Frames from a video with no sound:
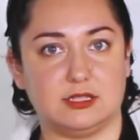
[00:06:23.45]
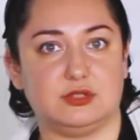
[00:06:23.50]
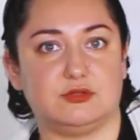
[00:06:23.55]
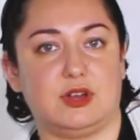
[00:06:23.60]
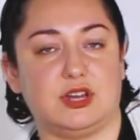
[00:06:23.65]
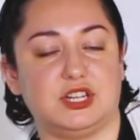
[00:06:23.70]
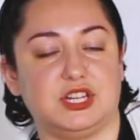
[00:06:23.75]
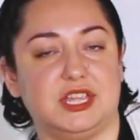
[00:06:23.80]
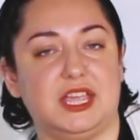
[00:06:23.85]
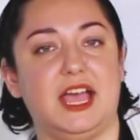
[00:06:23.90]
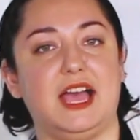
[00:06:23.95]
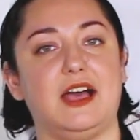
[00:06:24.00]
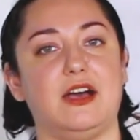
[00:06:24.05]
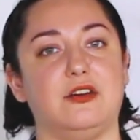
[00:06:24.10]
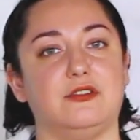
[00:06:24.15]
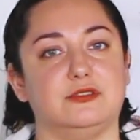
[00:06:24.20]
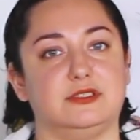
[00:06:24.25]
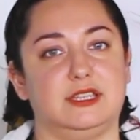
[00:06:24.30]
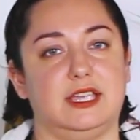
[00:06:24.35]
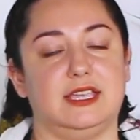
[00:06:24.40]
stretching
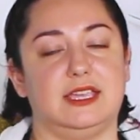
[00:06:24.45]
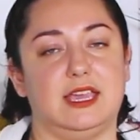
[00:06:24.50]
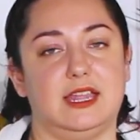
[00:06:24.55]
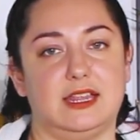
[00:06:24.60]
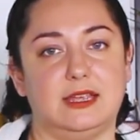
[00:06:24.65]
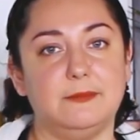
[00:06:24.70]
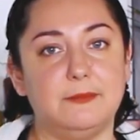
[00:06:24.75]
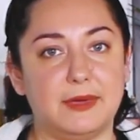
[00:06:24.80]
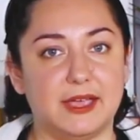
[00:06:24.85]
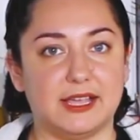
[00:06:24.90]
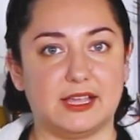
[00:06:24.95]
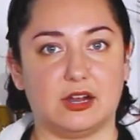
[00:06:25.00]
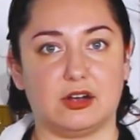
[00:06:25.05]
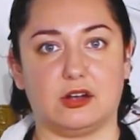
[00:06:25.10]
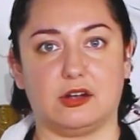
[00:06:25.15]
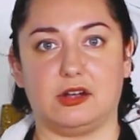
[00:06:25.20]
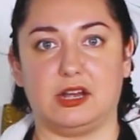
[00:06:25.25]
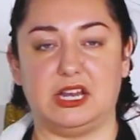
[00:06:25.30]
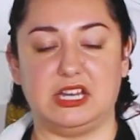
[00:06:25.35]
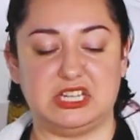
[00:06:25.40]
out and getting
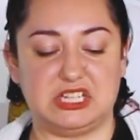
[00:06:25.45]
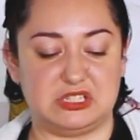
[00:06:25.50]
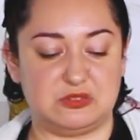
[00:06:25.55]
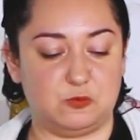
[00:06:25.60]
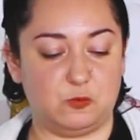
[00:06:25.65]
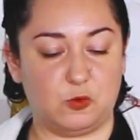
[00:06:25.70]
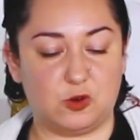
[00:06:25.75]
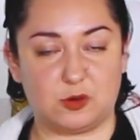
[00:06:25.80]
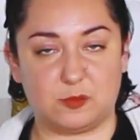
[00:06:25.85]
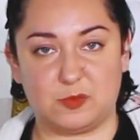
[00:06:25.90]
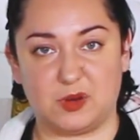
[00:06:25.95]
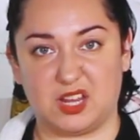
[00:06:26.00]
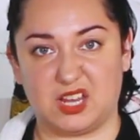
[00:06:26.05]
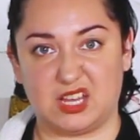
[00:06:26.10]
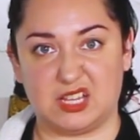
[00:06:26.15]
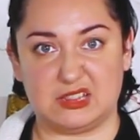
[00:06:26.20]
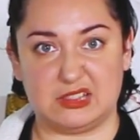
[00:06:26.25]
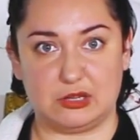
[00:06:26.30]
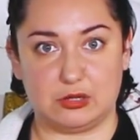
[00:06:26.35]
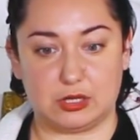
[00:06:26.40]
bigger and just
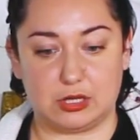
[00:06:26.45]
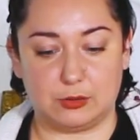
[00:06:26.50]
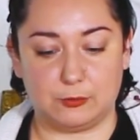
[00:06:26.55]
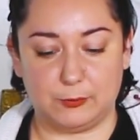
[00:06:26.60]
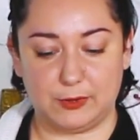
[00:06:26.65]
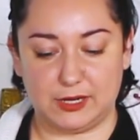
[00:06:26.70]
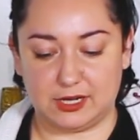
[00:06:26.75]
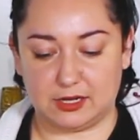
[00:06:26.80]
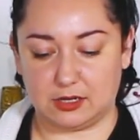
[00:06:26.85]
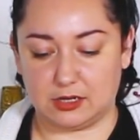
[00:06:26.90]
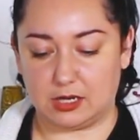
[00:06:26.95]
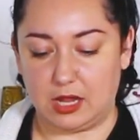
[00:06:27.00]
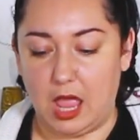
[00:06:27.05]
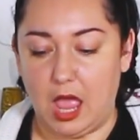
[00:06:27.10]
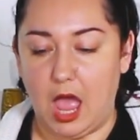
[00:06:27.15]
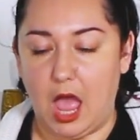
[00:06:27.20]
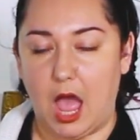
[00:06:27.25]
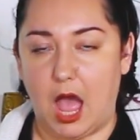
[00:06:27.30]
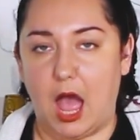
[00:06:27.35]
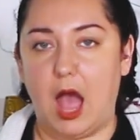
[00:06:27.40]
warping and looking weird.
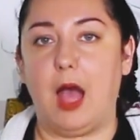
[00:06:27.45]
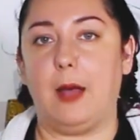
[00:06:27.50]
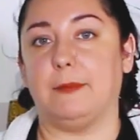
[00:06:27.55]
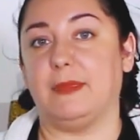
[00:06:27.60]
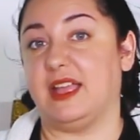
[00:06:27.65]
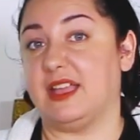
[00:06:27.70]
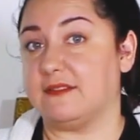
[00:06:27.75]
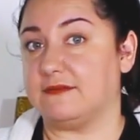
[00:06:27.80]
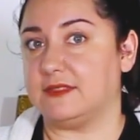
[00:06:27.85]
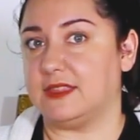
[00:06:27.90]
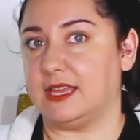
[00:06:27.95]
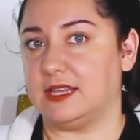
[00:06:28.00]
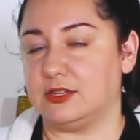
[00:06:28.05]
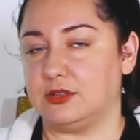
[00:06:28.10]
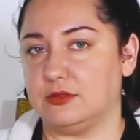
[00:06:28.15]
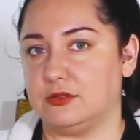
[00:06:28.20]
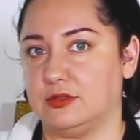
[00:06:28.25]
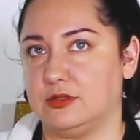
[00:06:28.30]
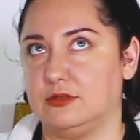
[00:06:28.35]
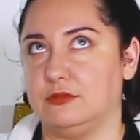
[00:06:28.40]
If
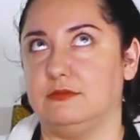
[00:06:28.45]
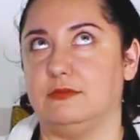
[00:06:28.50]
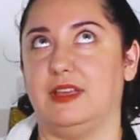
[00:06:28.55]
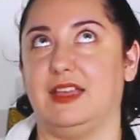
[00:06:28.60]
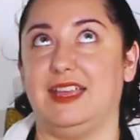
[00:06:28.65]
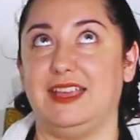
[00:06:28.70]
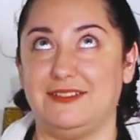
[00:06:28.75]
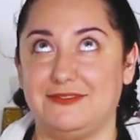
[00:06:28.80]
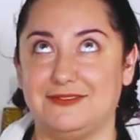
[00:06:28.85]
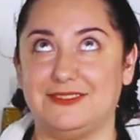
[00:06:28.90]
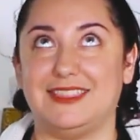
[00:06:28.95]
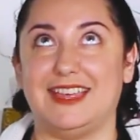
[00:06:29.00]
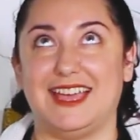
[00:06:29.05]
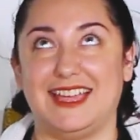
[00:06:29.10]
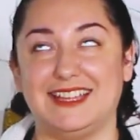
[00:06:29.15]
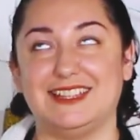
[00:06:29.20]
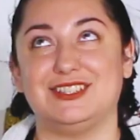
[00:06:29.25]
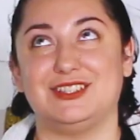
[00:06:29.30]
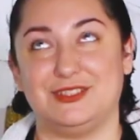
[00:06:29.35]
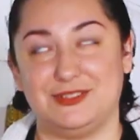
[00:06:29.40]

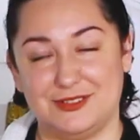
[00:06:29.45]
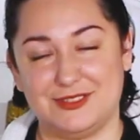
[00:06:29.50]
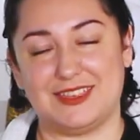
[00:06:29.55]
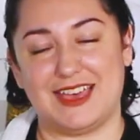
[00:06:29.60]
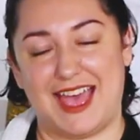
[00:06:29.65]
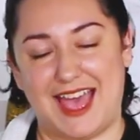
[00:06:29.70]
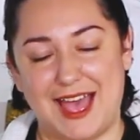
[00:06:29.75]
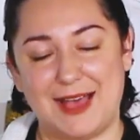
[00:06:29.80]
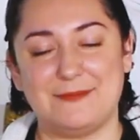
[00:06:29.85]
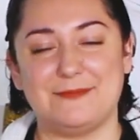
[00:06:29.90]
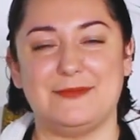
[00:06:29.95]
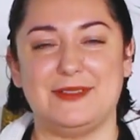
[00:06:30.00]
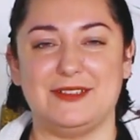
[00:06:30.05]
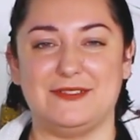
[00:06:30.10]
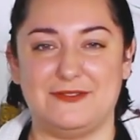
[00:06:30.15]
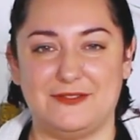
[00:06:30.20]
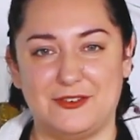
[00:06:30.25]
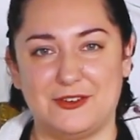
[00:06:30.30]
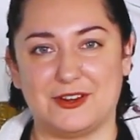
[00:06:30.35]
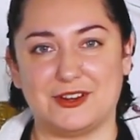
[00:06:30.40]
they do that
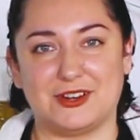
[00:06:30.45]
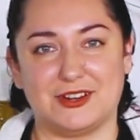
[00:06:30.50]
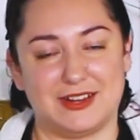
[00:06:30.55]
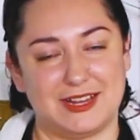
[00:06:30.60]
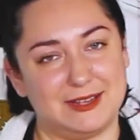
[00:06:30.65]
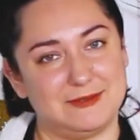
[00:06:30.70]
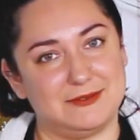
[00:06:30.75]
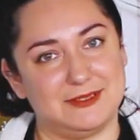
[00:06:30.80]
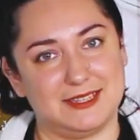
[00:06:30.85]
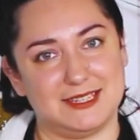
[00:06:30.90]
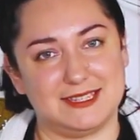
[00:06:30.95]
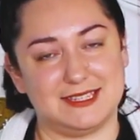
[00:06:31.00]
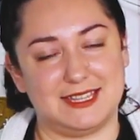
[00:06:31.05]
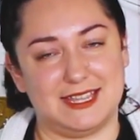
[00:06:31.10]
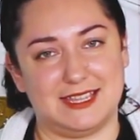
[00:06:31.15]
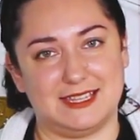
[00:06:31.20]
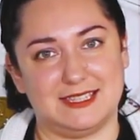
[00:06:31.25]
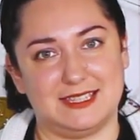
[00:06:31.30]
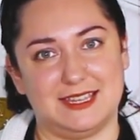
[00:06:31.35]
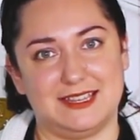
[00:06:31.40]
before you're able to
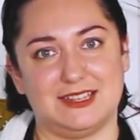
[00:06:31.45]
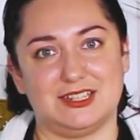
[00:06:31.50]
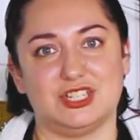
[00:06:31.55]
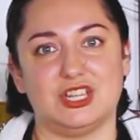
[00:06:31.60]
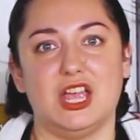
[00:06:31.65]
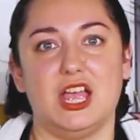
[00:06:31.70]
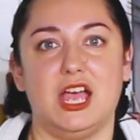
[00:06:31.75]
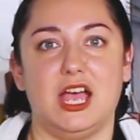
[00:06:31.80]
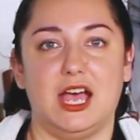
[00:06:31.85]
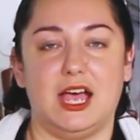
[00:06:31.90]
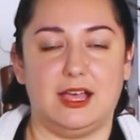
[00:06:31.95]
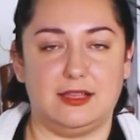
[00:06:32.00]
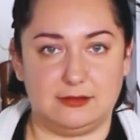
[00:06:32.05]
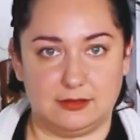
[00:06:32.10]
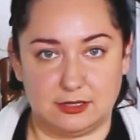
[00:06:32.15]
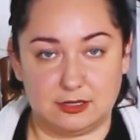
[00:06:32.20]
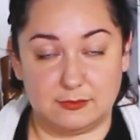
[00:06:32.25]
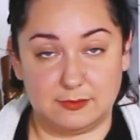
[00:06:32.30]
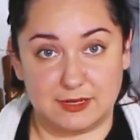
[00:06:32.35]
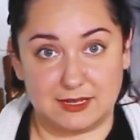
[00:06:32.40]
stay stitch, a
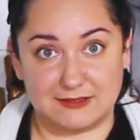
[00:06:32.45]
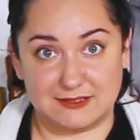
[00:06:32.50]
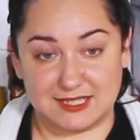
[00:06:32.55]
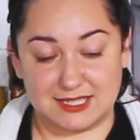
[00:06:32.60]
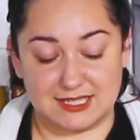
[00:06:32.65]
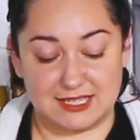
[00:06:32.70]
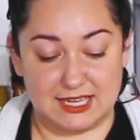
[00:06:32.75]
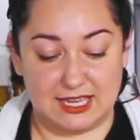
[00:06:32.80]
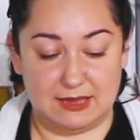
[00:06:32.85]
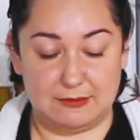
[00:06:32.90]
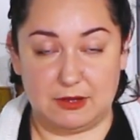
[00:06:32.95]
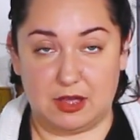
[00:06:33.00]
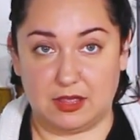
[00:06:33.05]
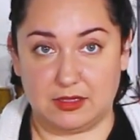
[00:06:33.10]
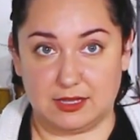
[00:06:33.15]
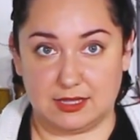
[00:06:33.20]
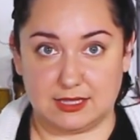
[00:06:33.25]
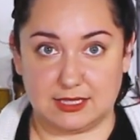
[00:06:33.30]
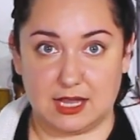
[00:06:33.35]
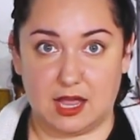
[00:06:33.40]
little bit of steam on
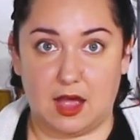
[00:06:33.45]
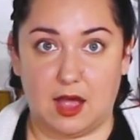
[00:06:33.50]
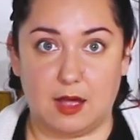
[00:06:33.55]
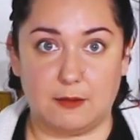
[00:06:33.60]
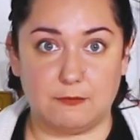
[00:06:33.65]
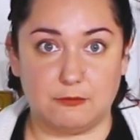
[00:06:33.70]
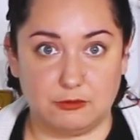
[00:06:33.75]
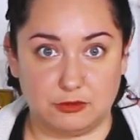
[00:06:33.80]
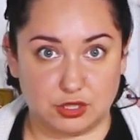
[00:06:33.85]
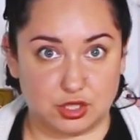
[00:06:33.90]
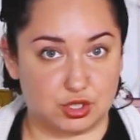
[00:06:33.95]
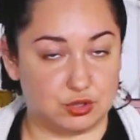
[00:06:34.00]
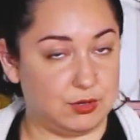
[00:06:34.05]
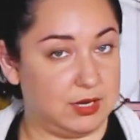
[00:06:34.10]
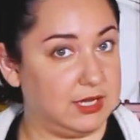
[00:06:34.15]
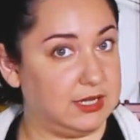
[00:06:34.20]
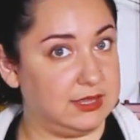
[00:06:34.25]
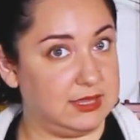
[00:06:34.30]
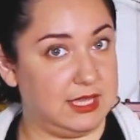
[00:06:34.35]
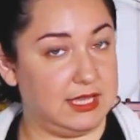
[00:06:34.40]
the top will
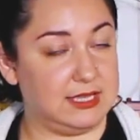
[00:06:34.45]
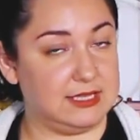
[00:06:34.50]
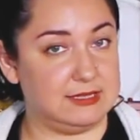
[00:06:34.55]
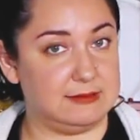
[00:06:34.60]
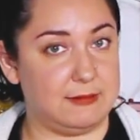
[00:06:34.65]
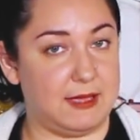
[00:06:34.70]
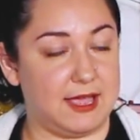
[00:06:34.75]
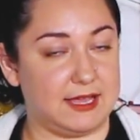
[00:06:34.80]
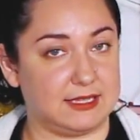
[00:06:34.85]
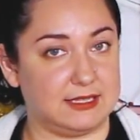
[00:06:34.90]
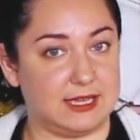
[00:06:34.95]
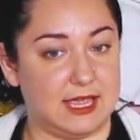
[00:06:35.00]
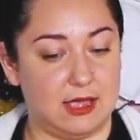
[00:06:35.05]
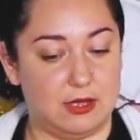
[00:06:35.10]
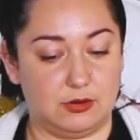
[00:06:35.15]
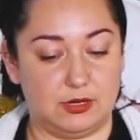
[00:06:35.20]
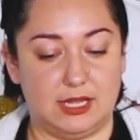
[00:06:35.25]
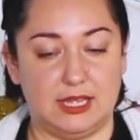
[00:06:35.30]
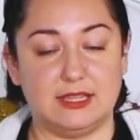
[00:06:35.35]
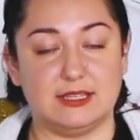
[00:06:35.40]
shrink things back
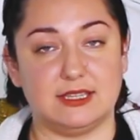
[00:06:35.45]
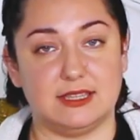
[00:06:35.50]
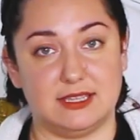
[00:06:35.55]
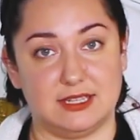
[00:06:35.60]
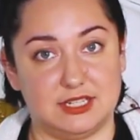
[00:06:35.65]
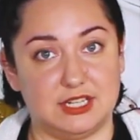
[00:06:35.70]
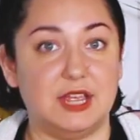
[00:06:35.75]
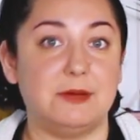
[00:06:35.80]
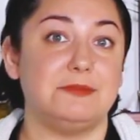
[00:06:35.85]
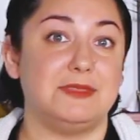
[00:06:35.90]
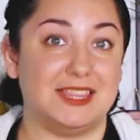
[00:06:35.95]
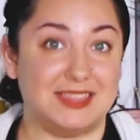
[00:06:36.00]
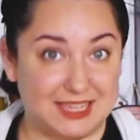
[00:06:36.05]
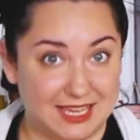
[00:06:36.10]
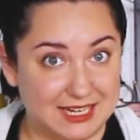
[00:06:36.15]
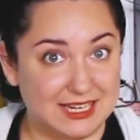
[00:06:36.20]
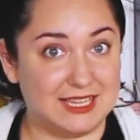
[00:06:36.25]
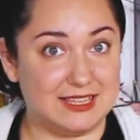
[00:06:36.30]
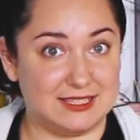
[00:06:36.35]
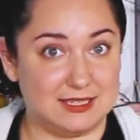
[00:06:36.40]
down into the shape that
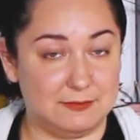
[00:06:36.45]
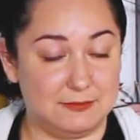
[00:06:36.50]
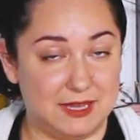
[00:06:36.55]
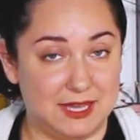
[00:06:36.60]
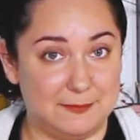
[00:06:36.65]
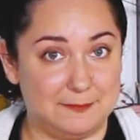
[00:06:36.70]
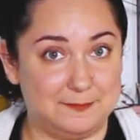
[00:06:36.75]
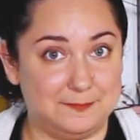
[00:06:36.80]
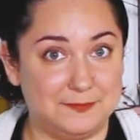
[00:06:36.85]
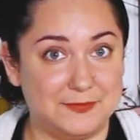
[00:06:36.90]
they need to be.